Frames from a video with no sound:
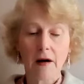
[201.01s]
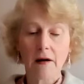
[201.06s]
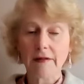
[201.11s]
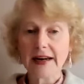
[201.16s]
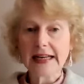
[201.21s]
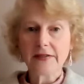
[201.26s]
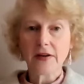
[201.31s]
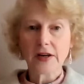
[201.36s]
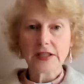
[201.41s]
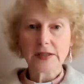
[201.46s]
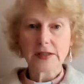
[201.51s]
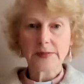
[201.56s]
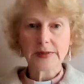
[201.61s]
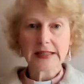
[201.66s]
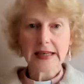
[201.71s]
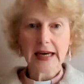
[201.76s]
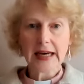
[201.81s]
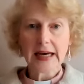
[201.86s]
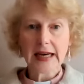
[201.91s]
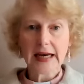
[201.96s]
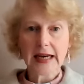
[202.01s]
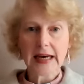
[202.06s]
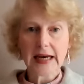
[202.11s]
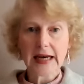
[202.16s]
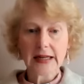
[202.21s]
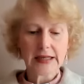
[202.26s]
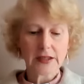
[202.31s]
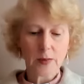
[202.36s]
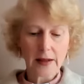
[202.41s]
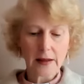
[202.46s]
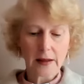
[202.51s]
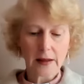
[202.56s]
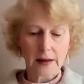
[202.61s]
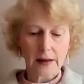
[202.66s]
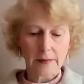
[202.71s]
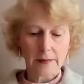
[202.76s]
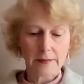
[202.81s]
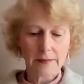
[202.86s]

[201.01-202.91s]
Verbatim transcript: or in need of hospitality and